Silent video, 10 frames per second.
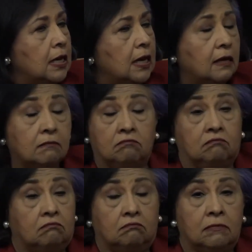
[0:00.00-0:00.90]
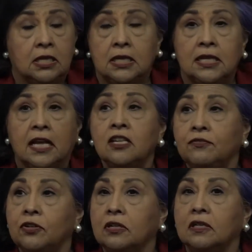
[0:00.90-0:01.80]
and
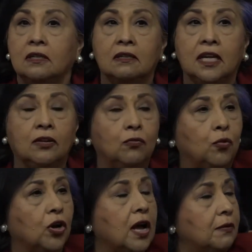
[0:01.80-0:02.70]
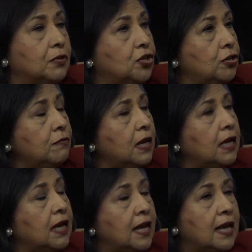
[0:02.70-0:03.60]
successful in, in the work I was
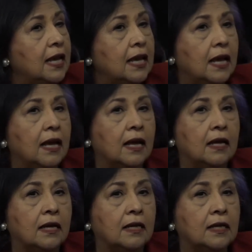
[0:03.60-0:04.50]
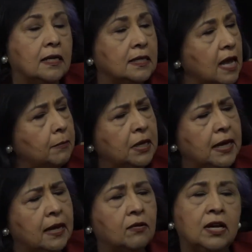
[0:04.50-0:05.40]
doing. And he sat me
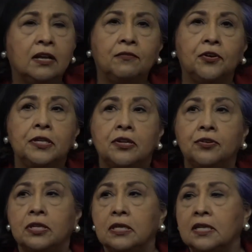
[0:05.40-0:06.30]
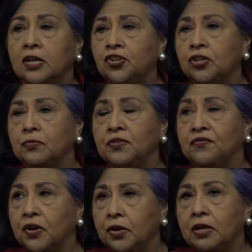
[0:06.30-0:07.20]
down and had a very serious discussion and was
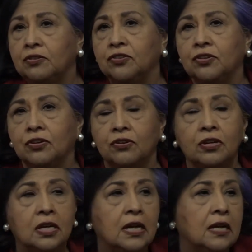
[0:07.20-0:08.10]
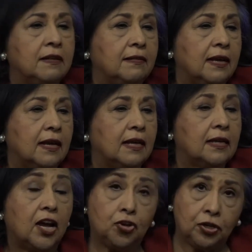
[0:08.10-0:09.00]
very concerned
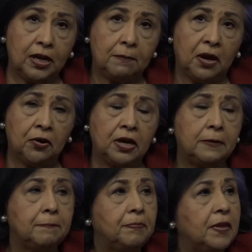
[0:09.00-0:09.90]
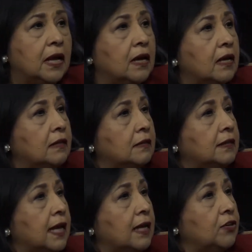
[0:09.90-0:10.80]
that I should get married uh,
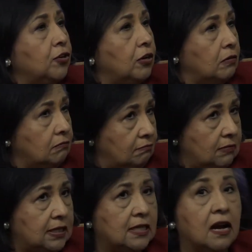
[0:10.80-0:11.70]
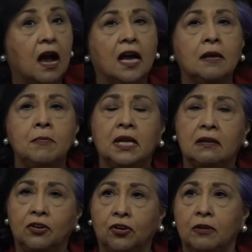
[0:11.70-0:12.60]
that, you know, it's time
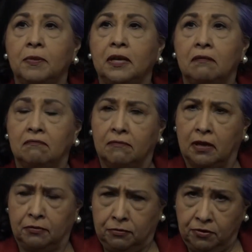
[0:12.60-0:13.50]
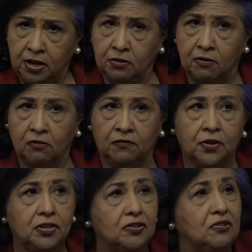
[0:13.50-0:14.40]
and you're going to be a 30-year-old
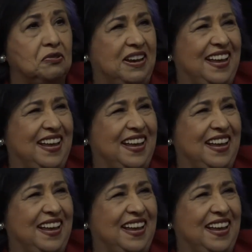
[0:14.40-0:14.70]
very soon